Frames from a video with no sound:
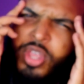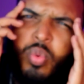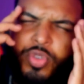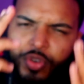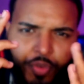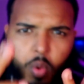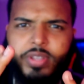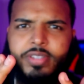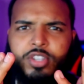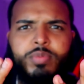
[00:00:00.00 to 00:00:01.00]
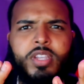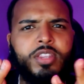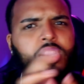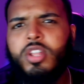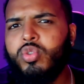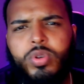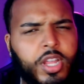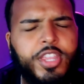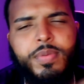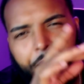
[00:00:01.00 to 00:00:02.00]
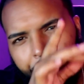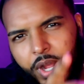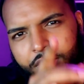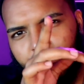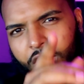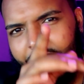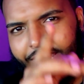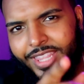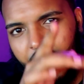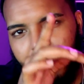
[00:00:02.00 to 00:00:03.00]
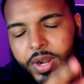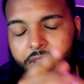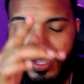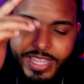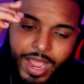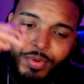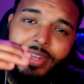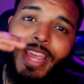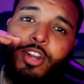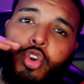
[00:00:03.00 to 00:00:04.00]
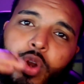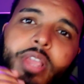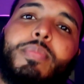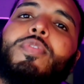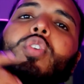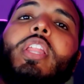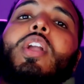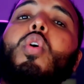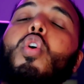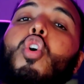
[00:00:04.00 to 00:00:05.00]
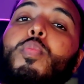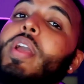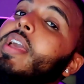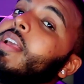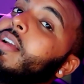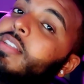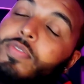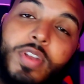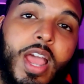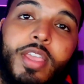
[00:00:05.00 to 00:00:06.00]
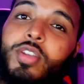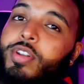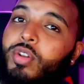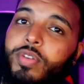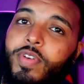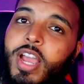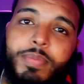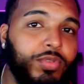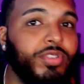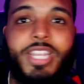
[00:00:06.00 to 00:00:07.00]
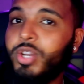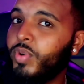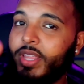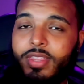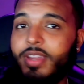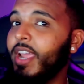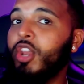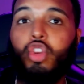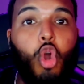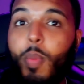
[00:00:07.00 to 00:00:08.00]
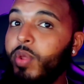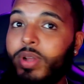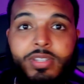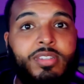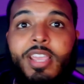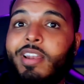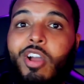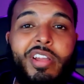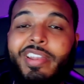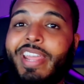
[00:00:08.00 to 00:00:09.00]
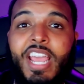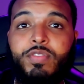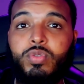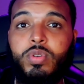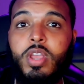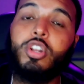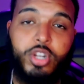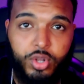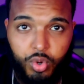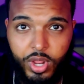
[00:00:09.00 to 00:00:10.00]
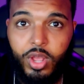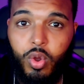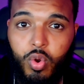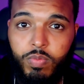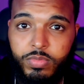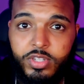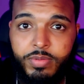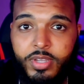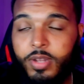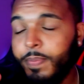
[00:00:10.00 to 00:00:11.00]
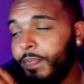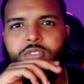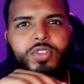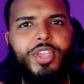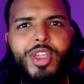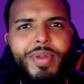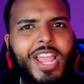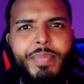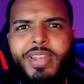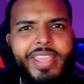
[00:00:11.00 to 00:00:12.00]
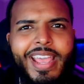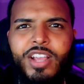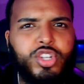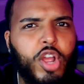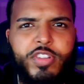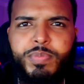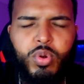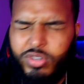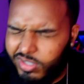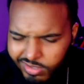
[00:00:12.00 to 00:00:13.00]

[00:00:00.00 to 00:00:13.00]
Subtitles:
They're focused. You know what I'm saying? They're not doing nothing but trying to get that money counted and right before they go home. Because if not, you know the vibe. You stand right there, and nobody wants to stay longer than they have to. Y'all trying to go to hell home. You see what I'm saying? Yo, so here I am in the cash office, bro.